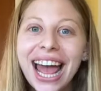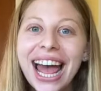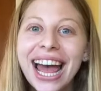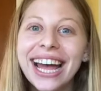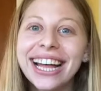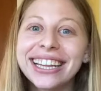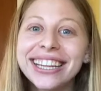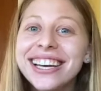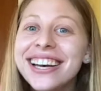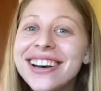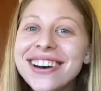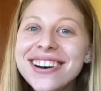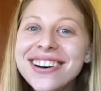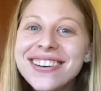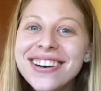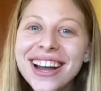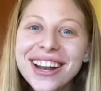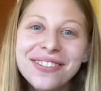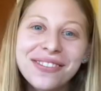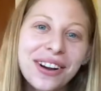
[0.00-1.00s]
Hello
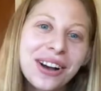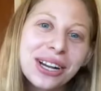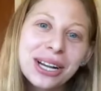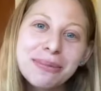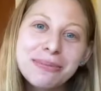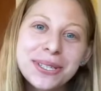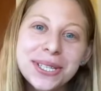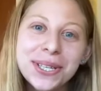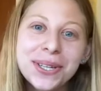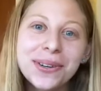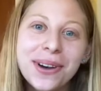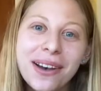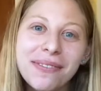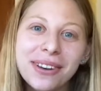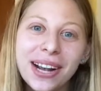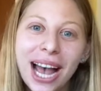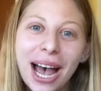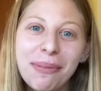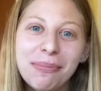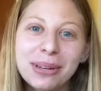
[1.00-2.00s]
and welcome to
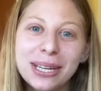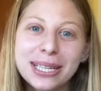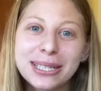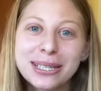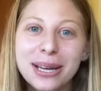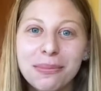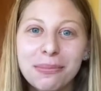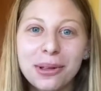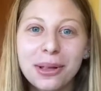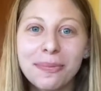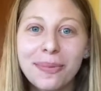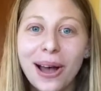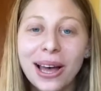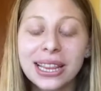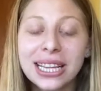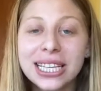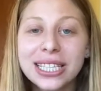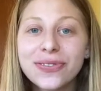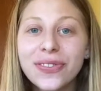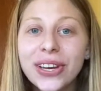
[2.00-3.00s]
whoever happened to stumble upon
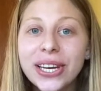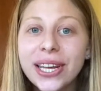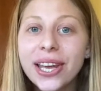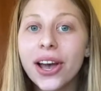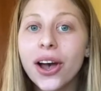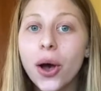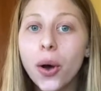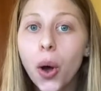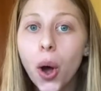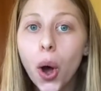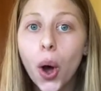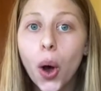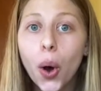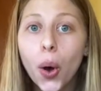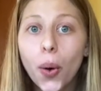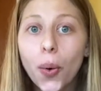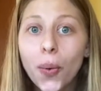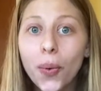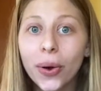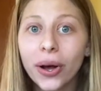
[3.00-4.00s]
this video
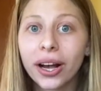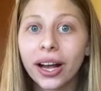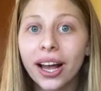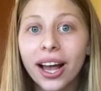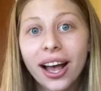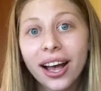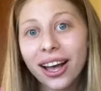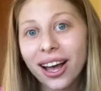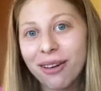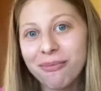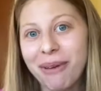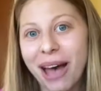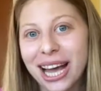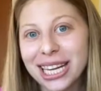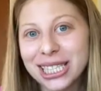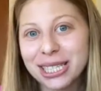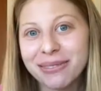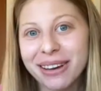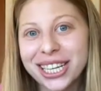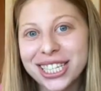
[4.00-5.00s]
or come back
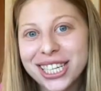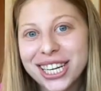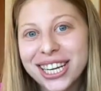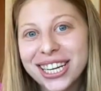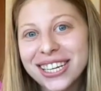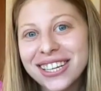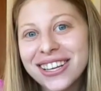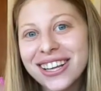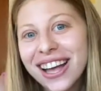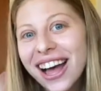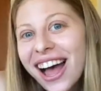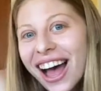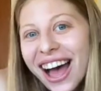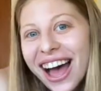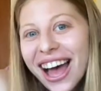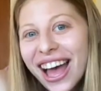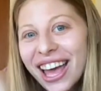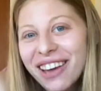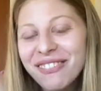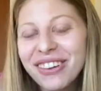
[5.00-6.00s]
to my channel.
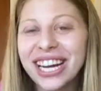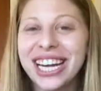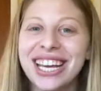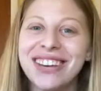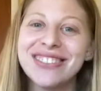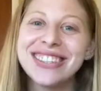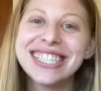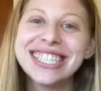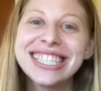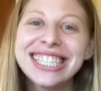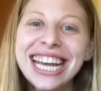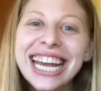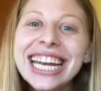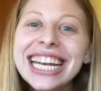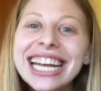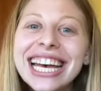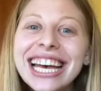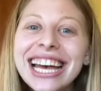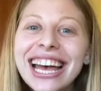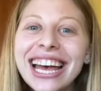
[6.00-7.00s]
Hi, my name is
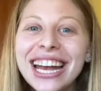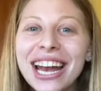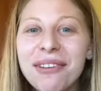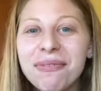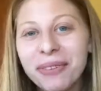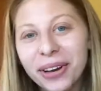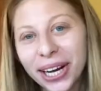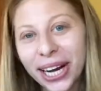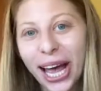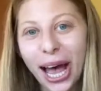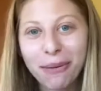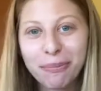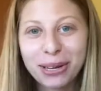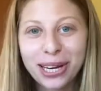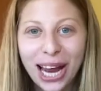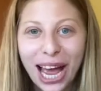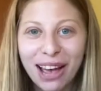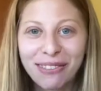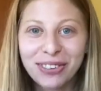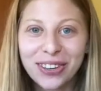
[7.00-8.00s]
Dana and I'm very happy
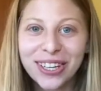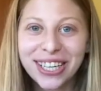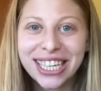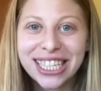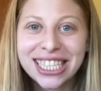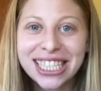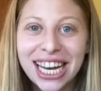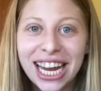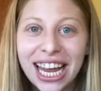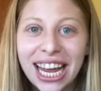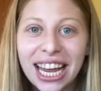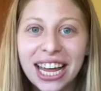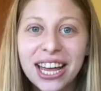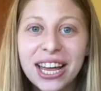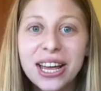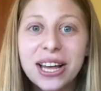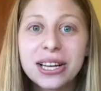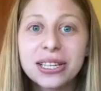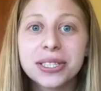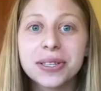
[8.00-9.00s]
to have you here today.
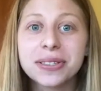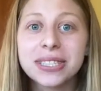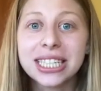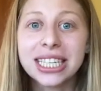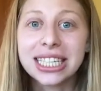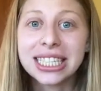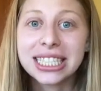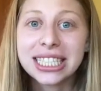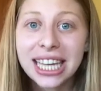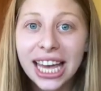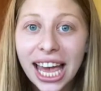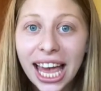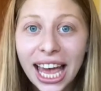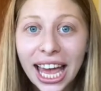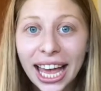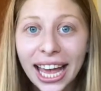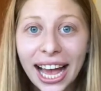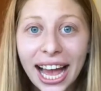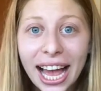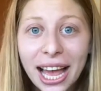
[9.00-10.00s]
So
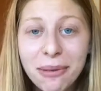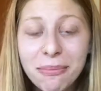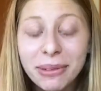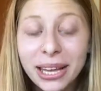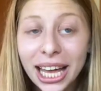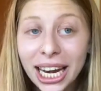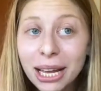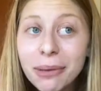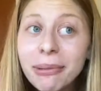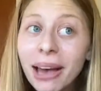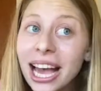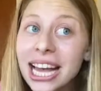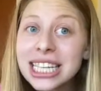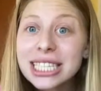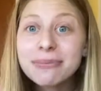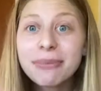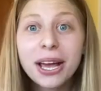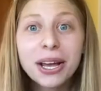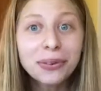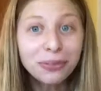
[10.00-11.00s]
today I'm getting back
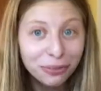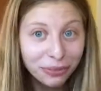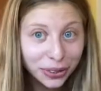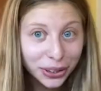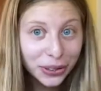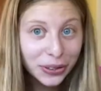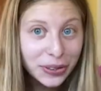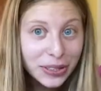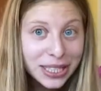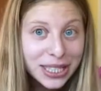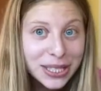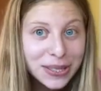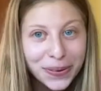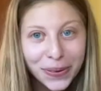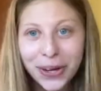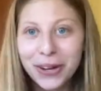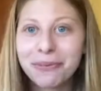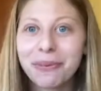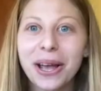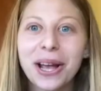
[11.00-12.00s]
to my roots.
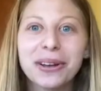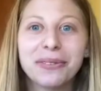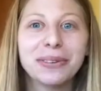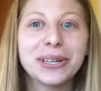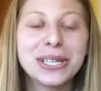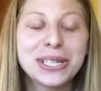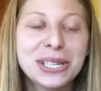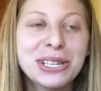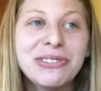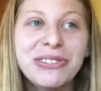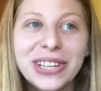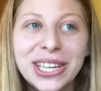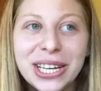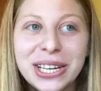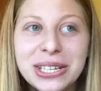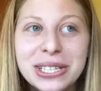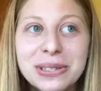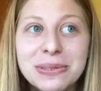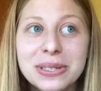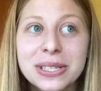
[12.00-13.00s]
One of my original
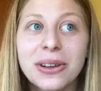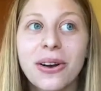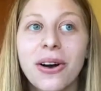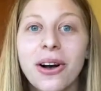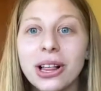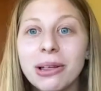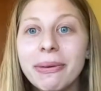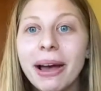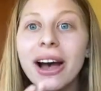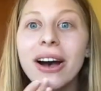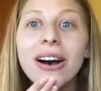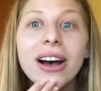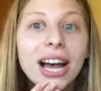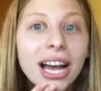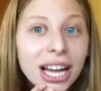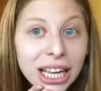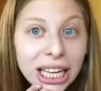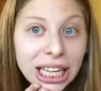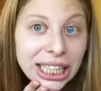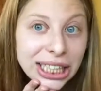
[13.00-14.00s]
videos was all about
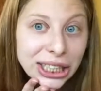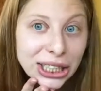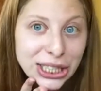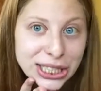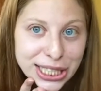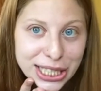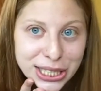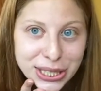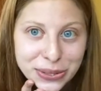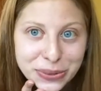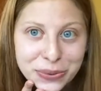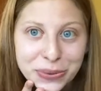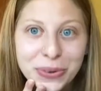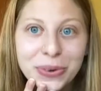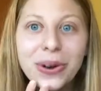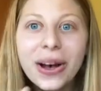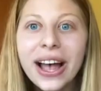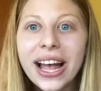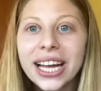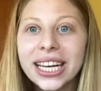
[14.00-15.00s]
nursing
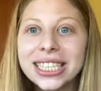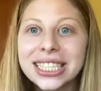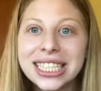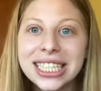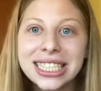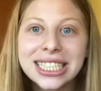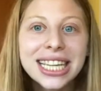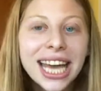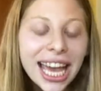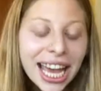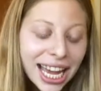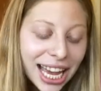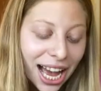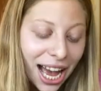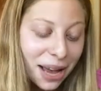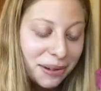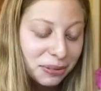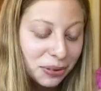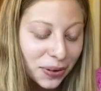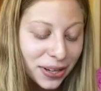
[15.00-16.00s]
school, and today
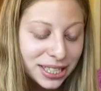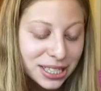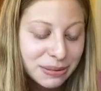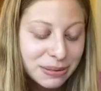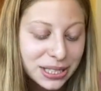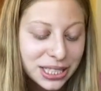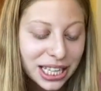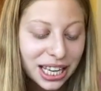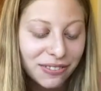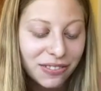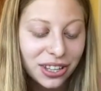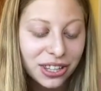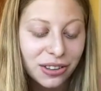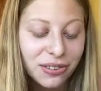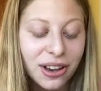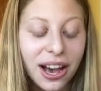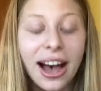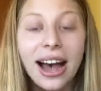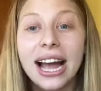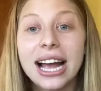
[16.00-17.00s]
I'm going to be giving you
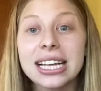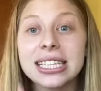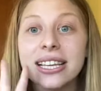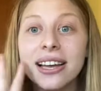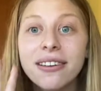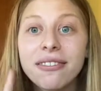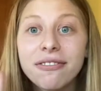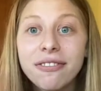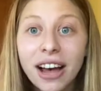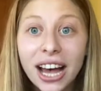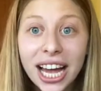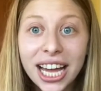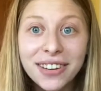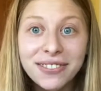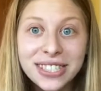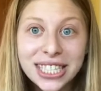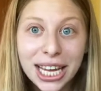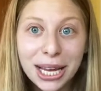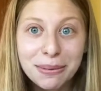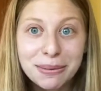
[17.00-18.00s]
guys 5
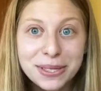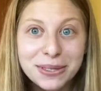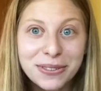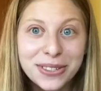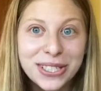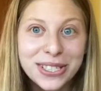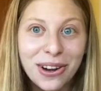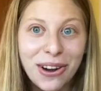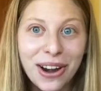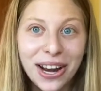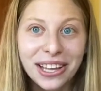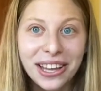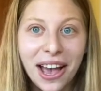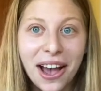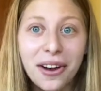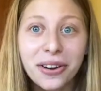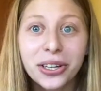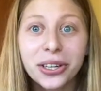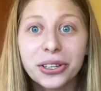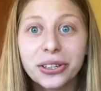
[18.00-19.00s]
tips for starting
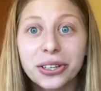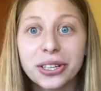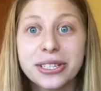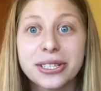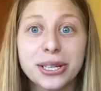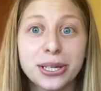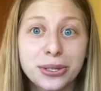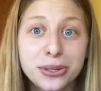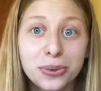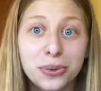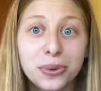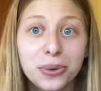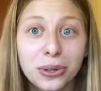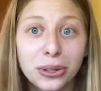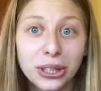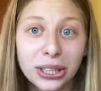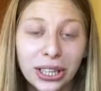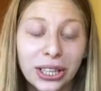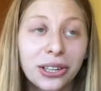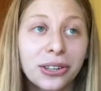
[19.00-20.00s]
out your nursing school
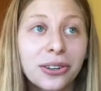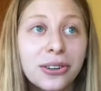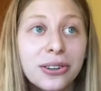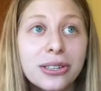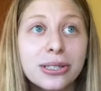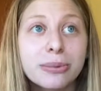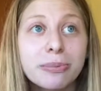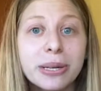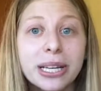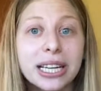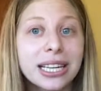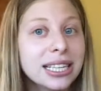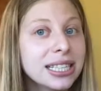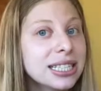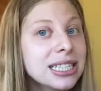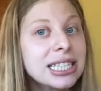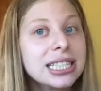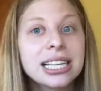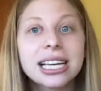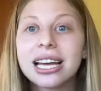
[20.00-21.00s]
clinicals, because
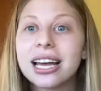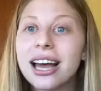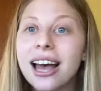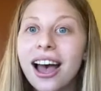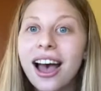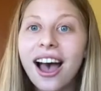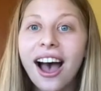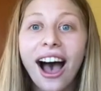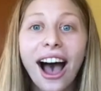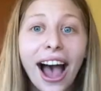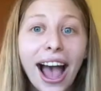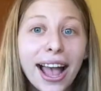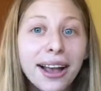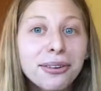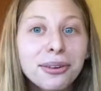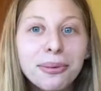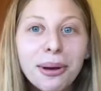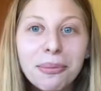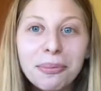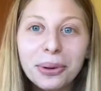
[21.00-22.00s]
I
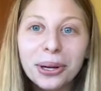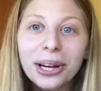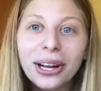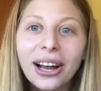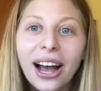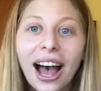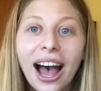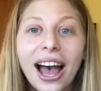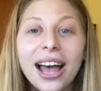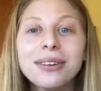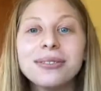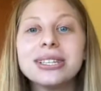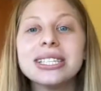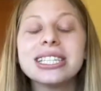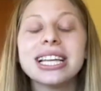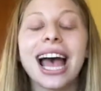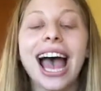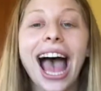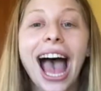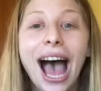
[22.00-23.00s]
remember I was
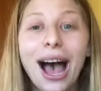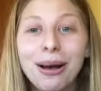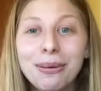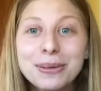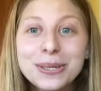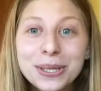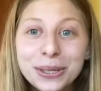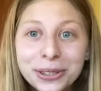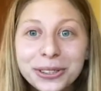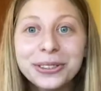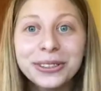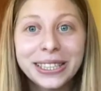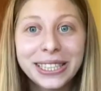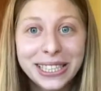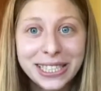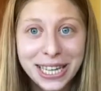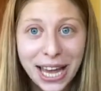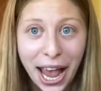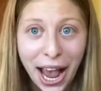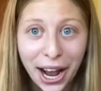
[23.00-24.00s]
absolutely
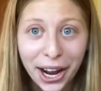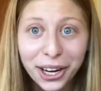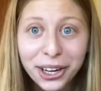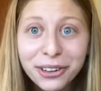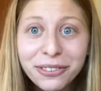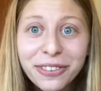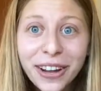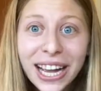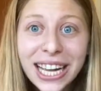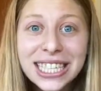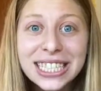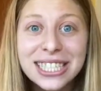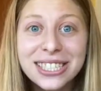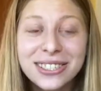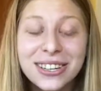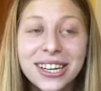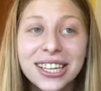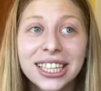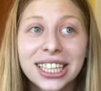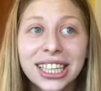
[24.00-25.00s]
terrified to
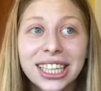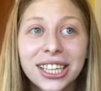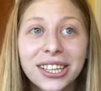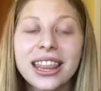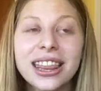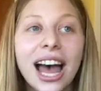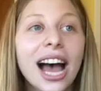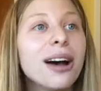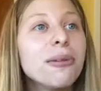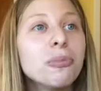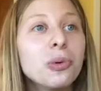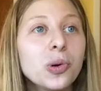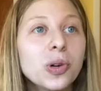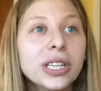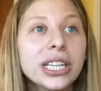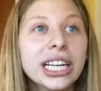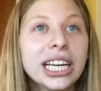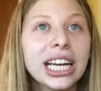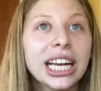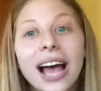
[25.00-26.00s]
start clinical that
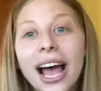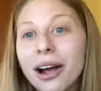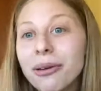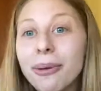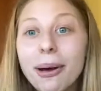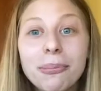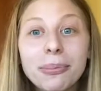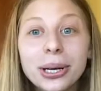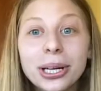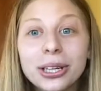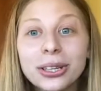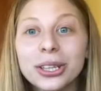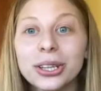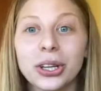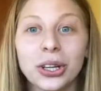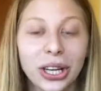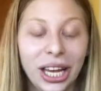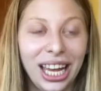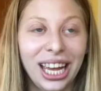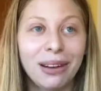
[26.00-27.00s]
morning. I remember
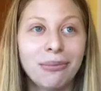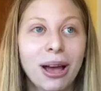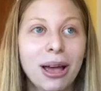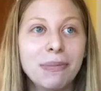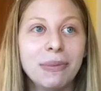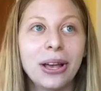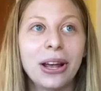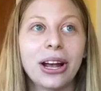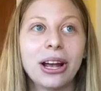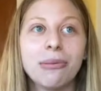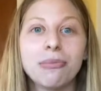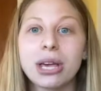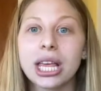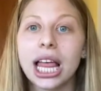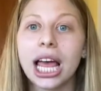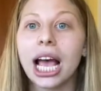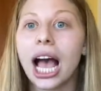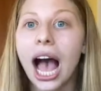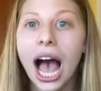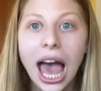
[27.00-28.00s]
looking in my mirror and being
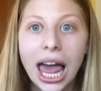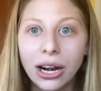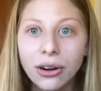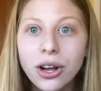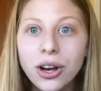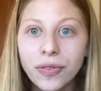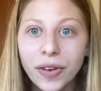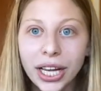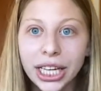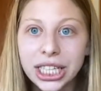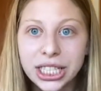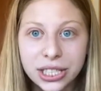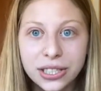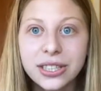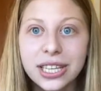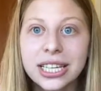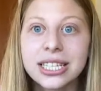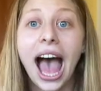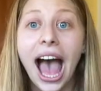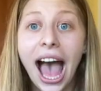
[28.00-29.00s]
like, I don't know if I can do
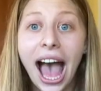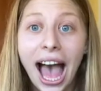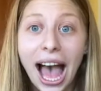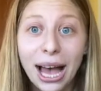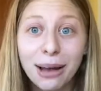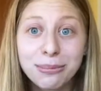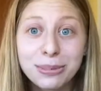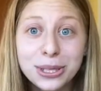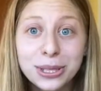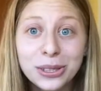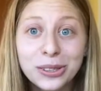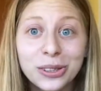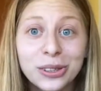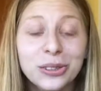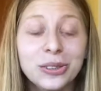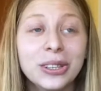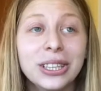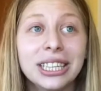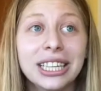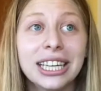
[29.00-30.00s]
this.
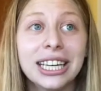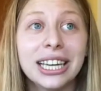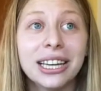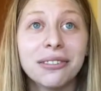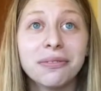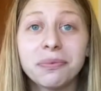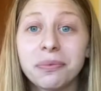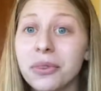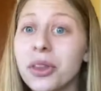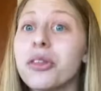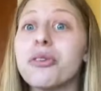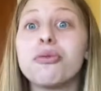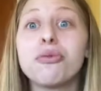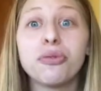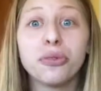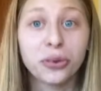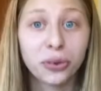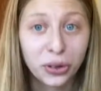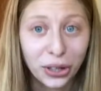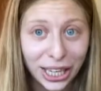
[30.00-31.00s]
Absolutely
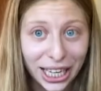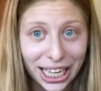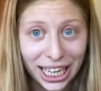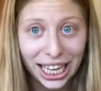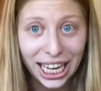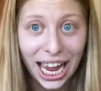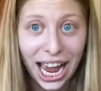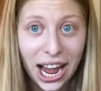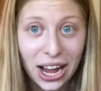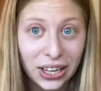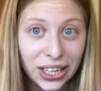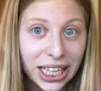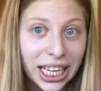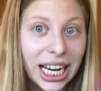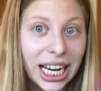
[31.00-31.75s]
freaking out.